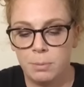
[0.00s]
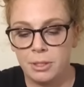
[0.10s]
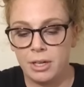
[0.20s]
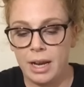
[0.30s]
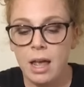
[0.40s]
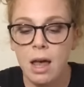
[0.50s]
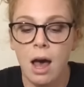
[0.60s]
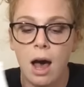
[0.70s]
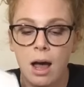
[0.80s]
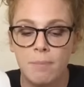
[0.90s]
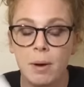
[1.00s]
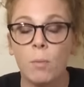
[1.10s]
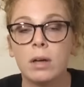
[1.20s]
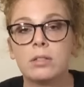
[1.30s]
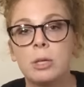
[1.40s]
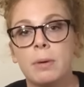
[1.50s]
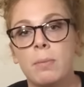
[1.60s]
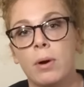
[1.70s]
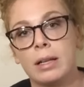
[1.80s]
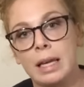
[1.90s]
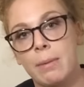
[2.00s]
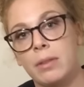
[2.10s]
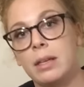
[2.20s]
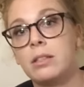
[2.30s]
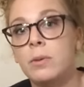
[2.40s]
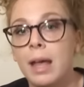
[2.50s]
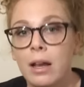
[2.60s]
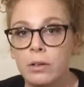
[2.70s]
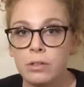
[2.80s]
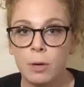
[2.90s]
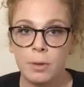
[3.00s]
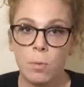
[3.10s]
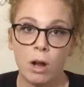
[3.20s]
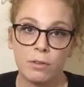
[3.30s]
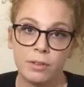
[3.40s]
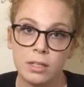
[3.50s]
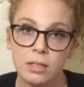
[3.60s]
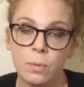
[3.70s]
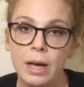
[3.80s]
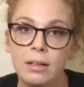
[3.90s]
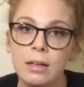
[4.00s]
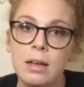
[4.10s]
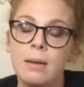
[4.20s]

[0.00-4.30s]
dirty. But one super important thing about this, you can use soap and water for this as well,